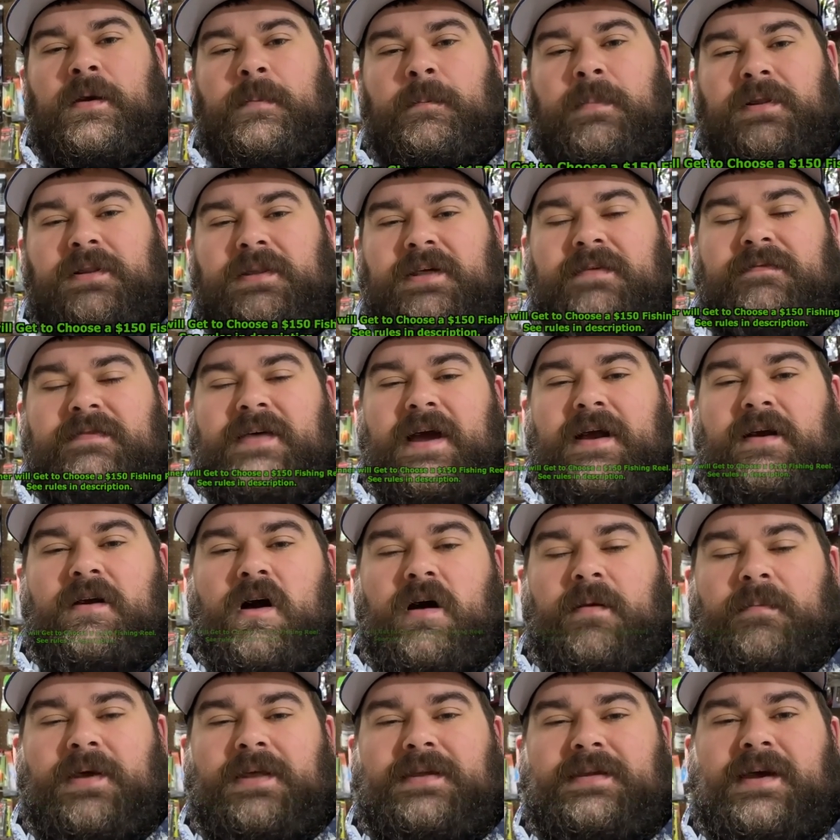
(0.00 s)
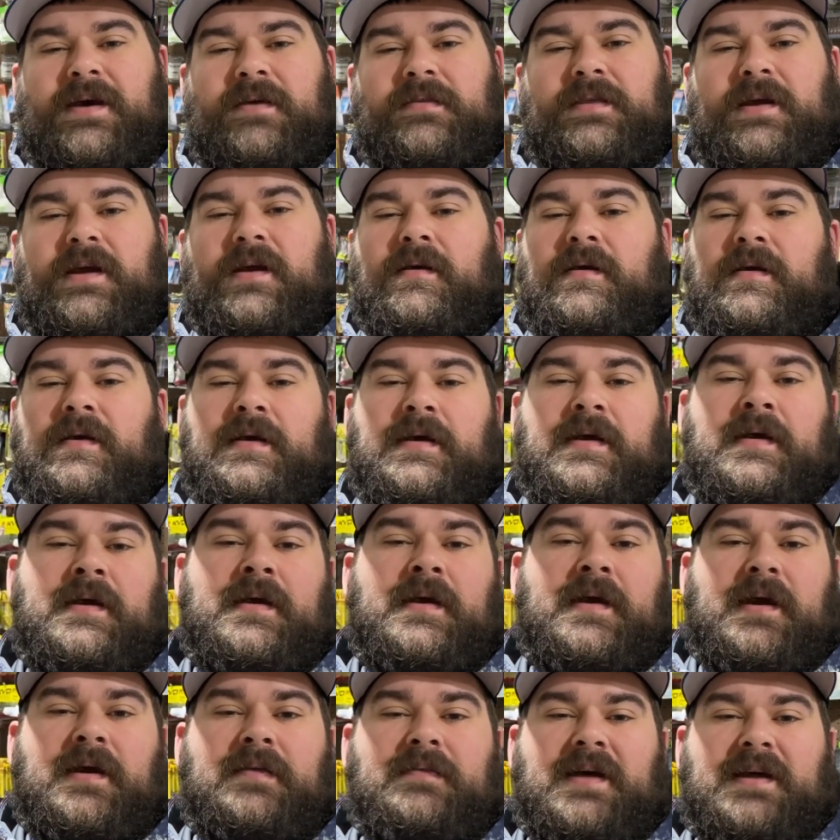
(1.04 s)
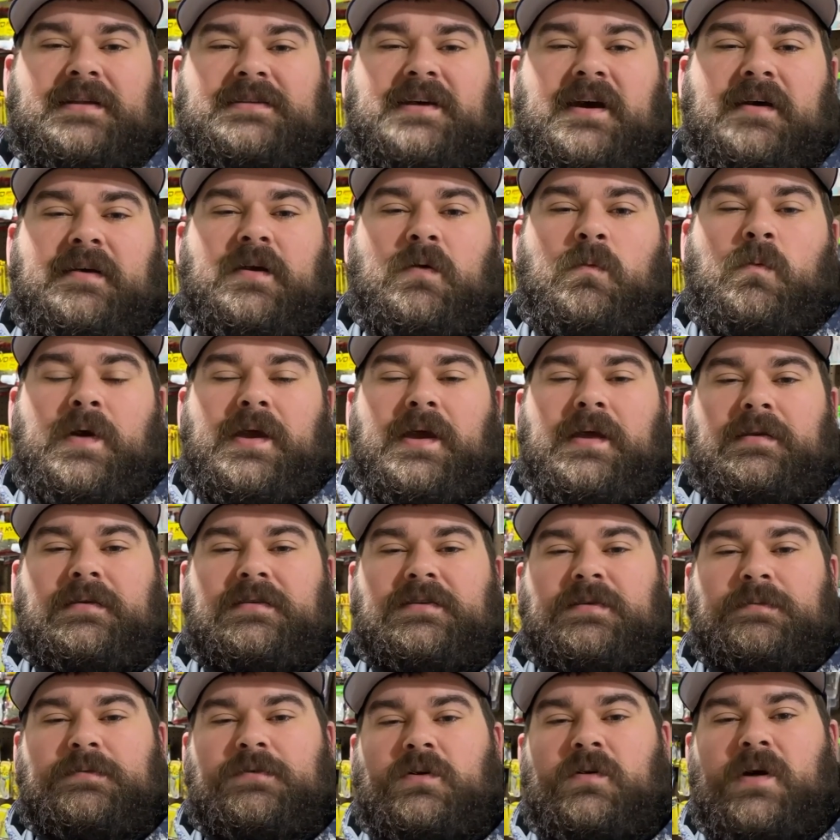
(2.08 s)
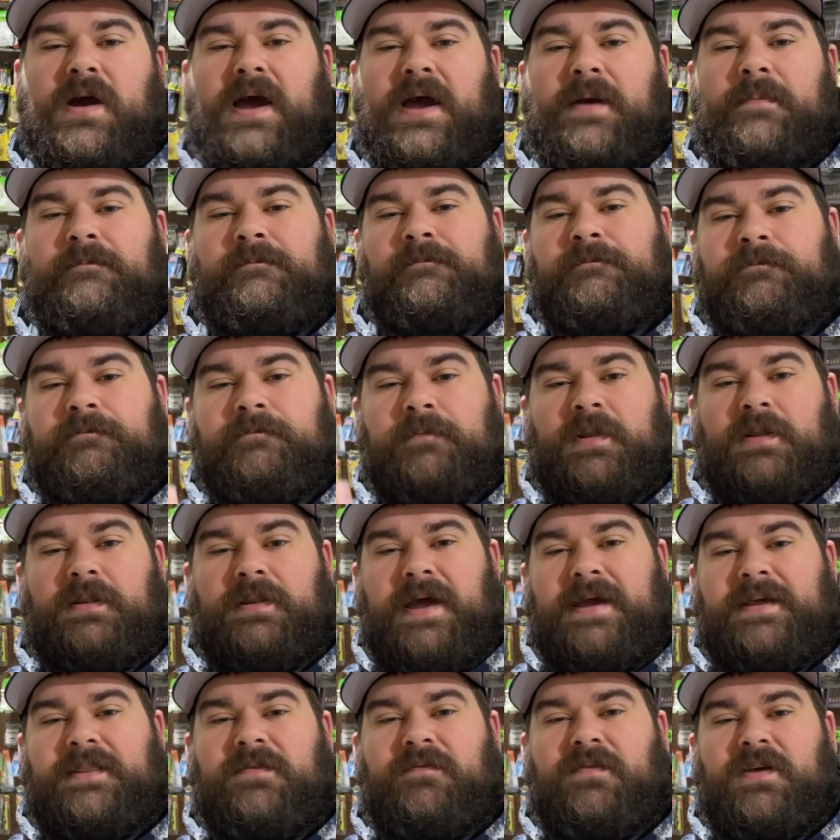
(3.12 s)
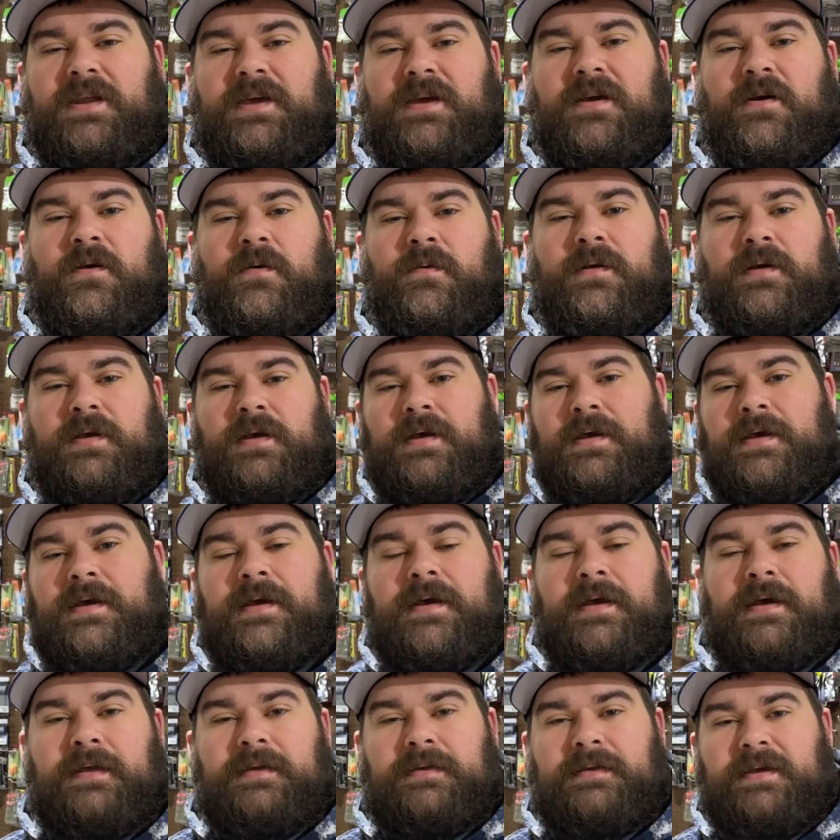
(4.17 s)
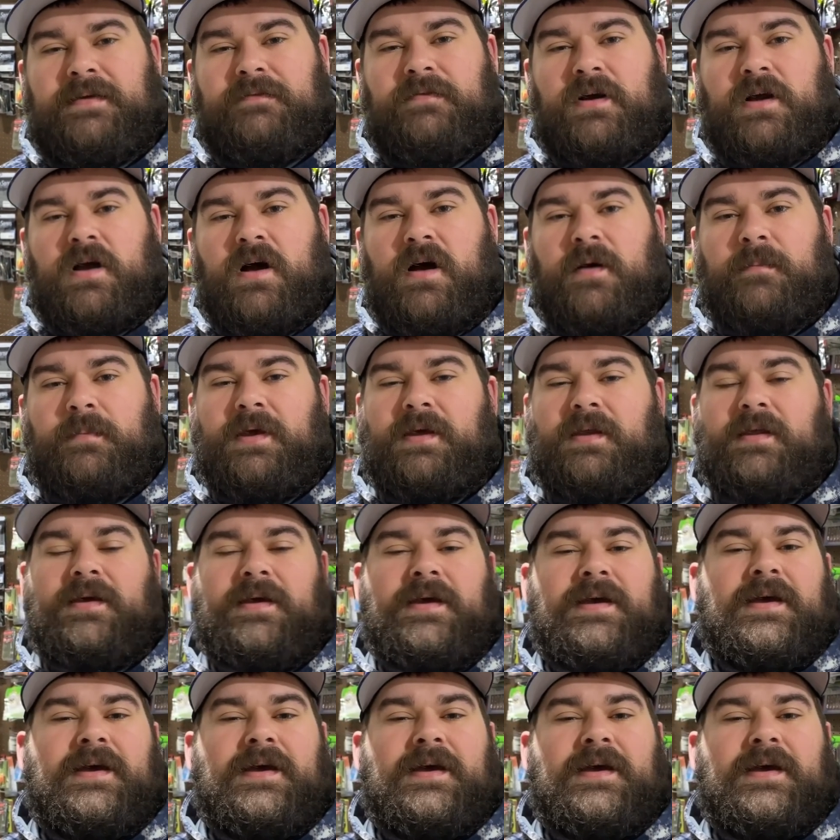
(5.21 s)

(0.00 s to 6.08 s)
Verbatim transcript: But leave that comment down there, and that's how you win. Subscribe, like the video, and leave a comment.